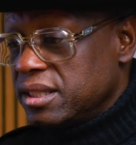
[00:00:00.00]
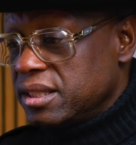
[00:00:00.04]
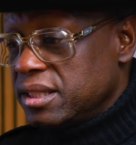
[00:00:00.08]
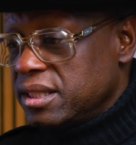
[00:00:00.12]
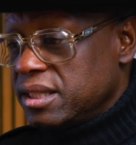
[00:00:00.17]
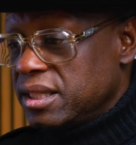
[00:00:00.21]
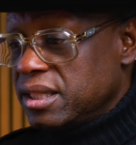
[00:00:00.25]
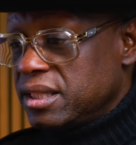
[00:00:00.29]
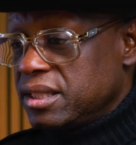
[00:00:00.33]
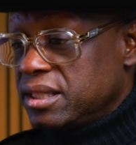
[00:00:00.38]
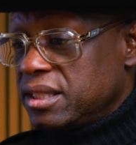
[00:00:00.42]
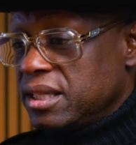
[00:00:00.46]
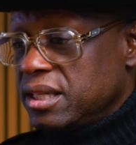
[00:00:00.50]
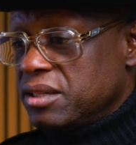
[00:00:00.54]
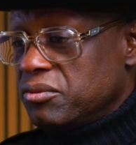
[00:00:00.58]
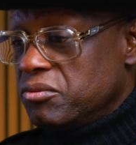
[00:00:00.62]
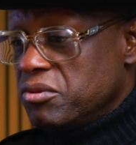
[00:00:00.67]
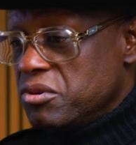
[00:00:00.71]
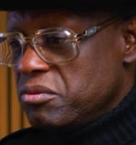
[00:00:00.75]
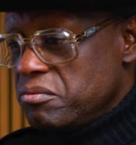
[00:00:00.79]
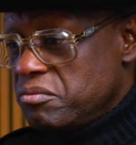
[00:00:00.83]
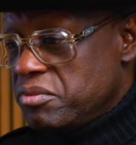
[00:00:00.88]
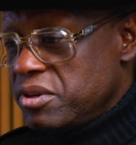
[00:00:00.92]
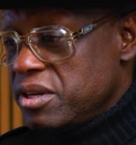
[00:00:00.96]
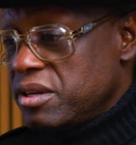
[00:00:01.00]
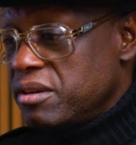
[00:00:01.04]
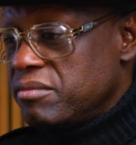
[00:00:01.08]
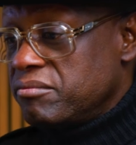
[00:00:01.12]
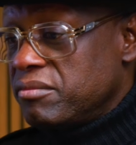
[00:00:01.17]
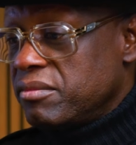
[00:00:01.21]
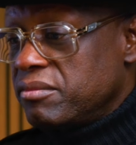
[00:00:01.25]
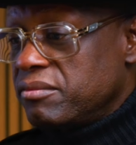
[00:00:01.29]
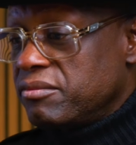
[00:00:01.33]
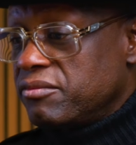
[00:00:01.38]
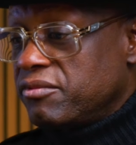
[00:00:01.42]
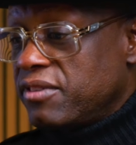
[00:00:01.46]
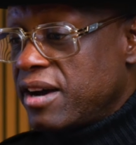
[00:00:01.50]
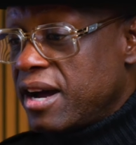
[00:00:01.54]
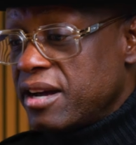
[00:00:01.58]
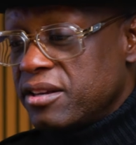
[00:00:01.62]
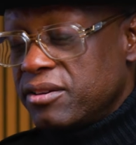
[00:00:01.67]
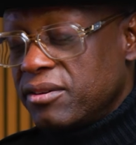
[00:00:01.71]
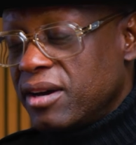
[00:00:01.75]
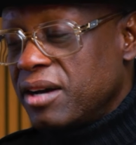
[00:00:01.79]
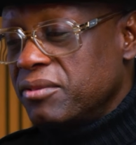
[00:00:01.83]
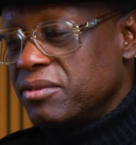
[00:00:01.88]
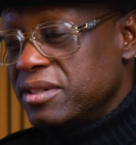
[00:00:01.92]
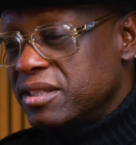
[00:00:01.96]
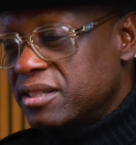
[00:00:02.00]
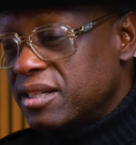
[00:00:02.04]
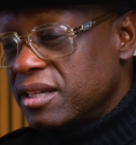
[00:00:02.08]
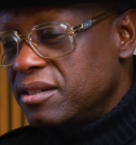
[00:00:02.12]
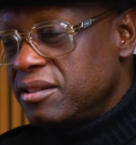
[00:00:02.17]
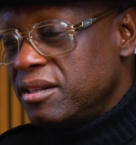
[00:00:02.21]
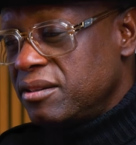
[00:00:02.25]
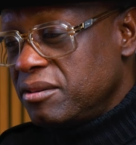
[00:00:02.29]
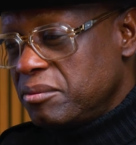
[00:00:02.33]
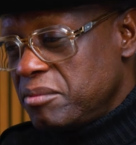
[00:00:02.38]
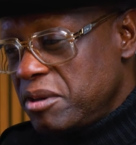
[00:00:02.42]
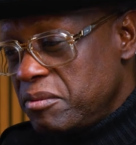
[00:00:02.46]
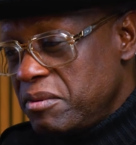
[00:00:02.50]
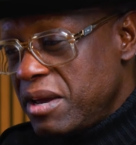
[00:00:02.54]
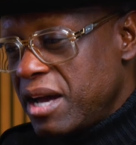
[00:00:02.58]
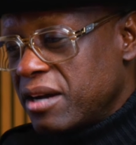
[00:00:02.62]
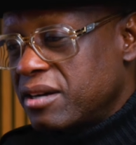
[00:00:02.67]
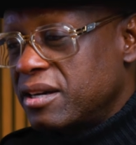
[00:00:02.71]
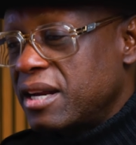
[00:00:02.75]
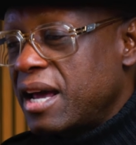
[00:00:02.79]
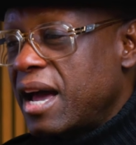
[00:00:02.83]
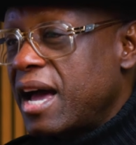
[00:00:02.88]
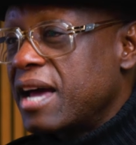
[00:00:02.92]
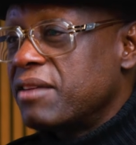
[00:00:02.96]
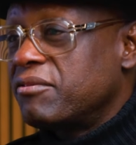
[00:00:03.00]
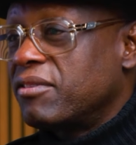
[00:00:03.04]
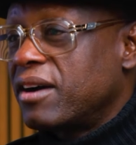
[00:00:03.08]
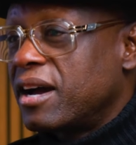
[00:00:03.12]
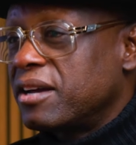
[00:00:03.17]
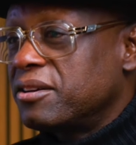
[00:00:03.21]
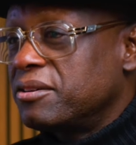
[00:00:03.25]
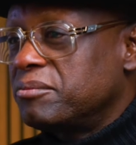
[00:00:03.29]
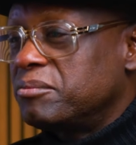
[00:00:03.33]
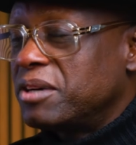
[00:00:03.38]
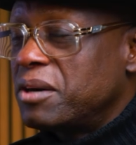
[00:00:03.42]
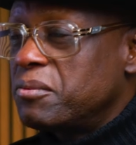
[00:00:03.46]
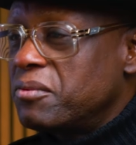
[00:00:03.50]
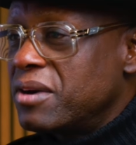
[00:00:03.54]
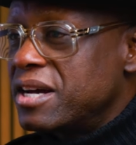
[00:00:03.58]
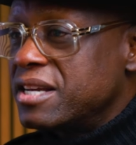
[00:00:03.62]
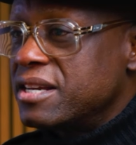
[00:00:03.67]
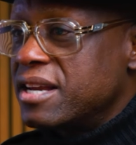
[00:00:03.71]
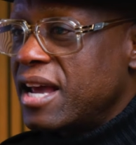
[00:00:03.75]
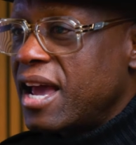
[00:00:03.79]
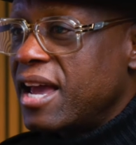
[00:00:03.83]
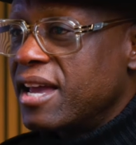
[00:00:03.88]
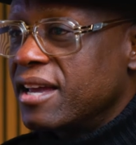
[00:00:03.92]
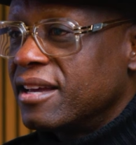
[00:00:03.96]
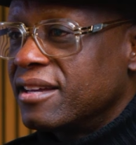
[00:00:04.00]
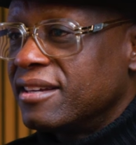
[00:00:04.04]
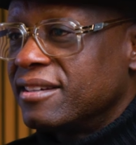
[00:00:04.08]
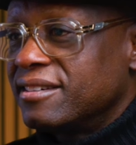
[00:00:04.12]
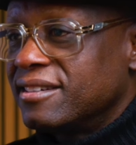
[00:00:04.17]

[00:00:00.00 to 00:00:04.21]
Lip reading: it would be value. I would say, maybe I could add value, but one day.